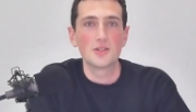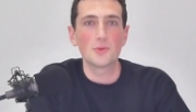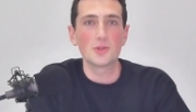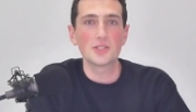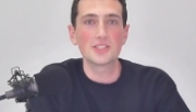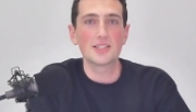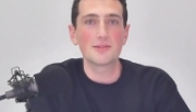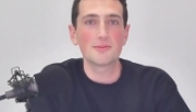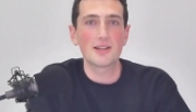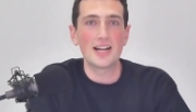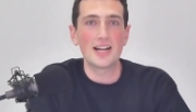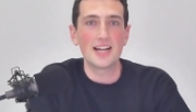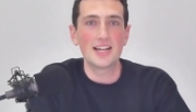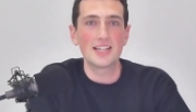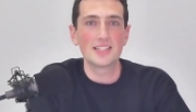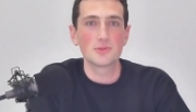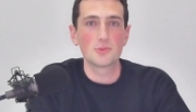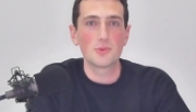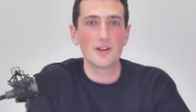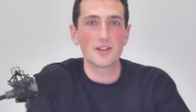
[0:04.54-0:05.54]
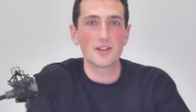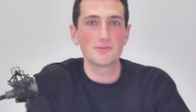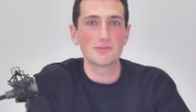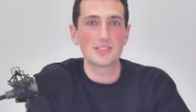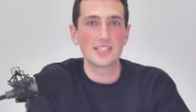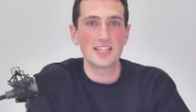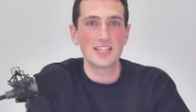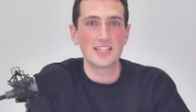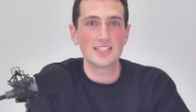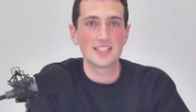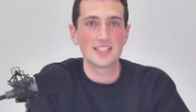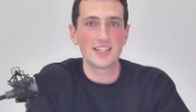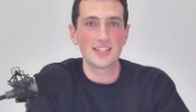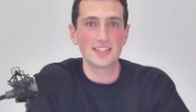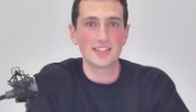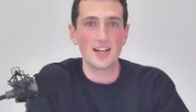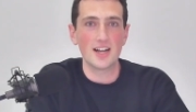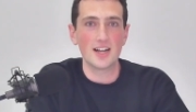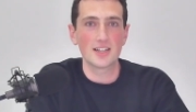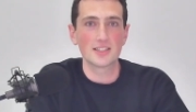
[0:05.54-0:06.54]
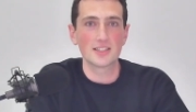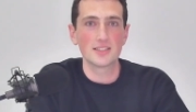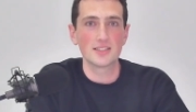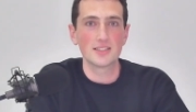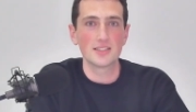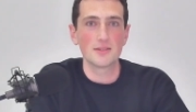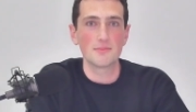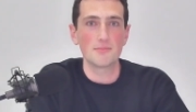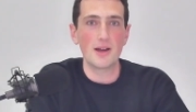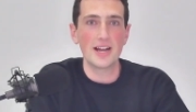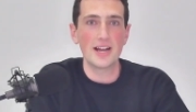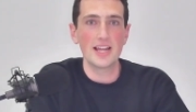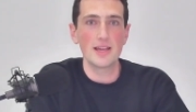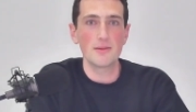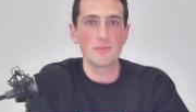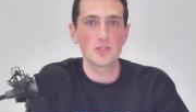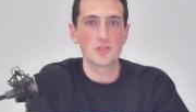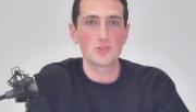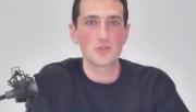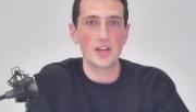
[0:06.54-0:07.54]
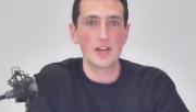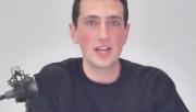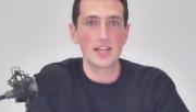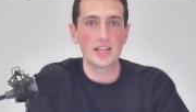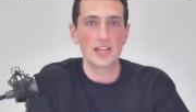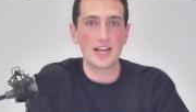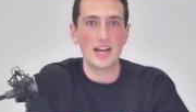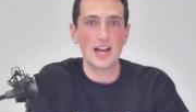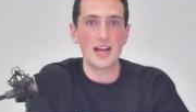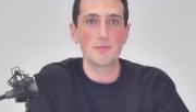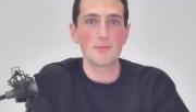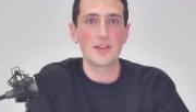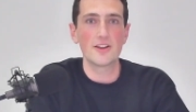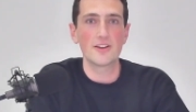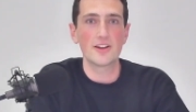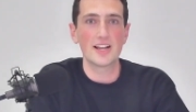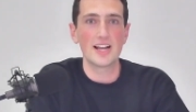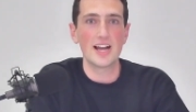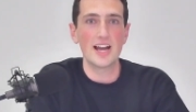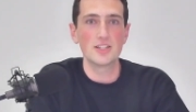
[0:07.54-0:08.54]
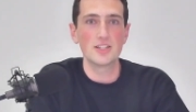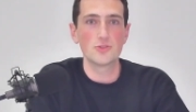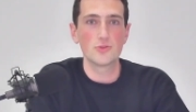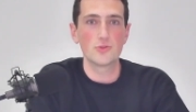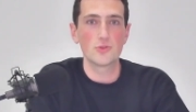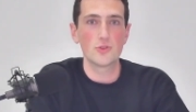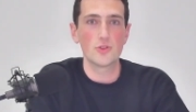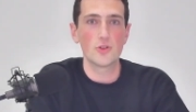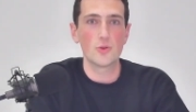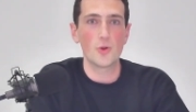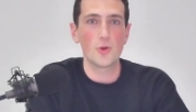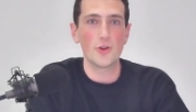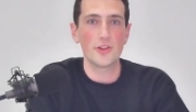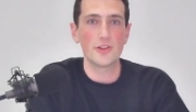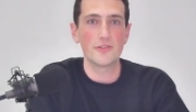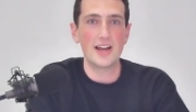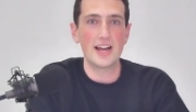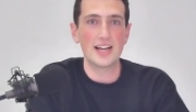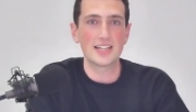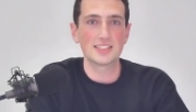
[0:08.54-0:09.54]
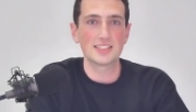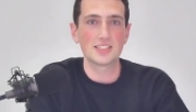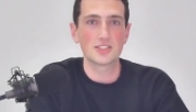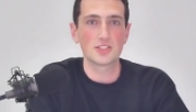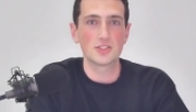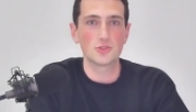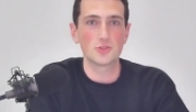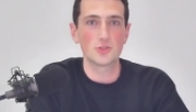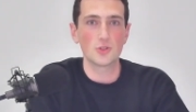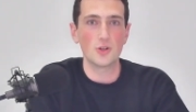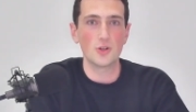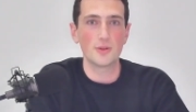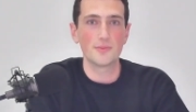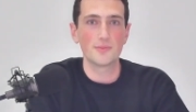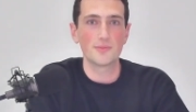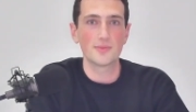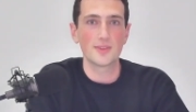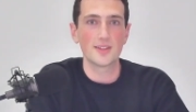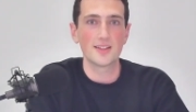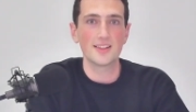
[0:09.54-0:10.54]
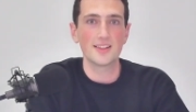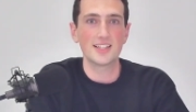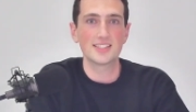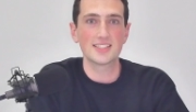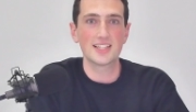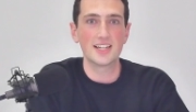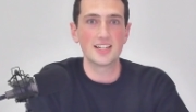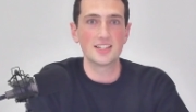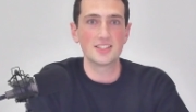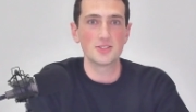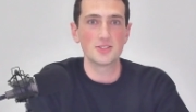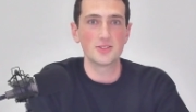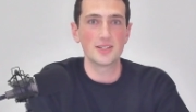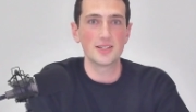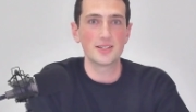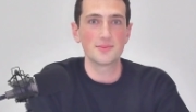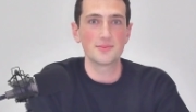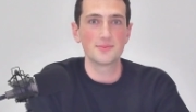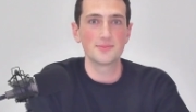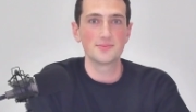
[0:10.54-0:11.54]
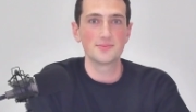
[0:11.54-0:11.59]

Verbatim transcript: What's up guys, welcome to Kisi Unlocked. My name is Drake and I'm here to guide you through the world of access control. Let's get into it.